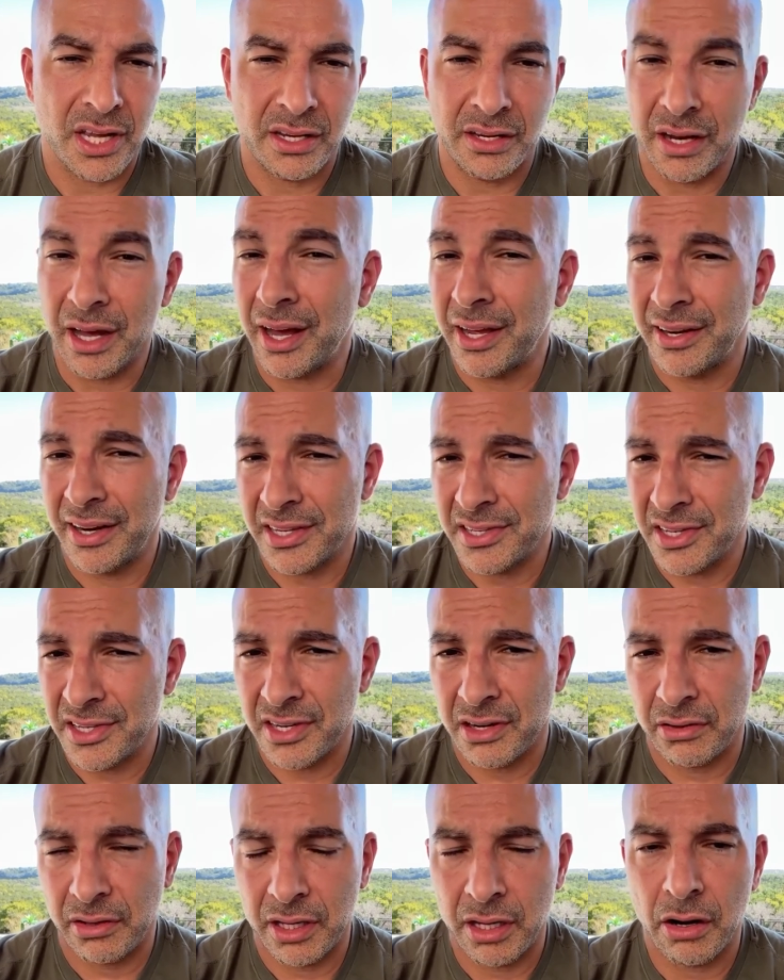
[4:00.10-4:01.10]
and not
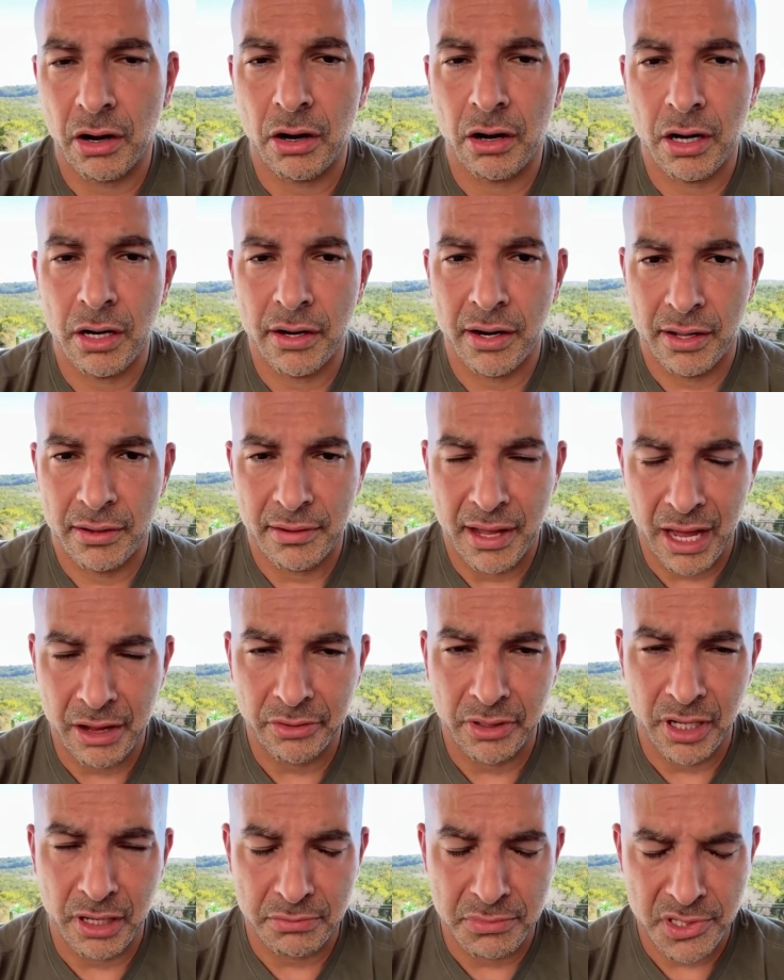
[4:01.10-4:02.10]
necessarily hard
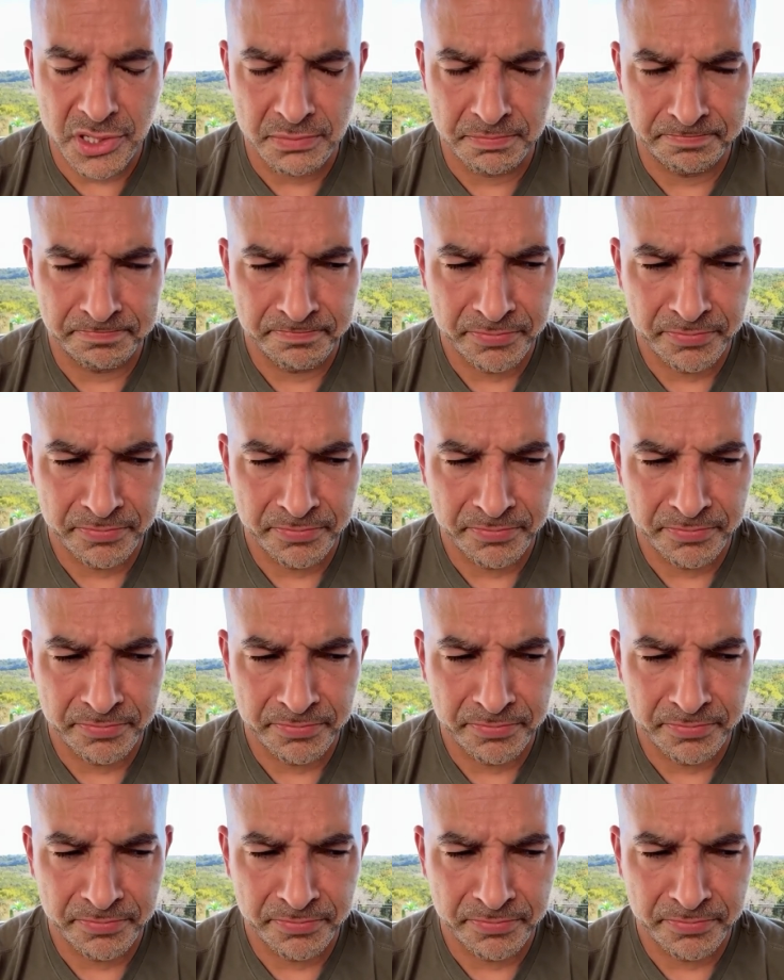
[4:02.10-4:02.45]
outcomes.